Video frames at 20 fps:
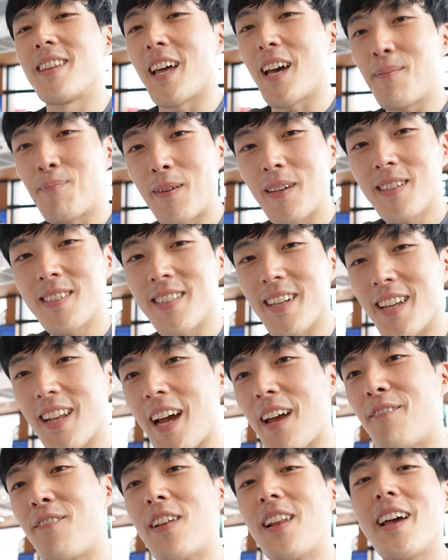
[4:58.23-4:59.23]
That being said,
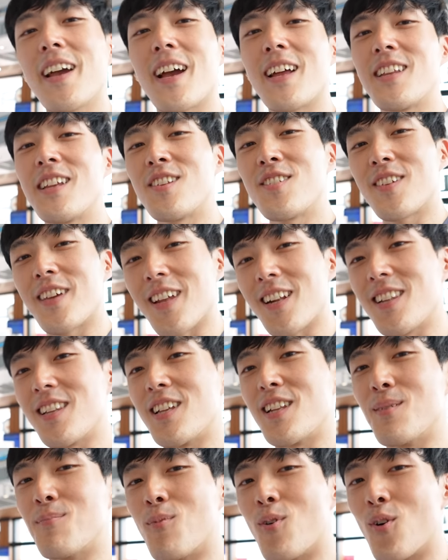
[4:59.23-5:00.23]
I feel like I need to get a
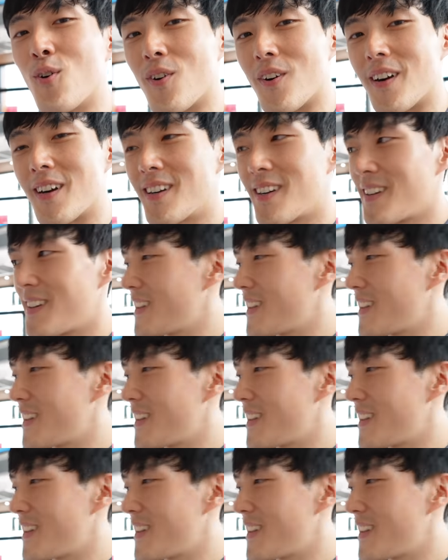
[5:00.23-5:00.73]
little more.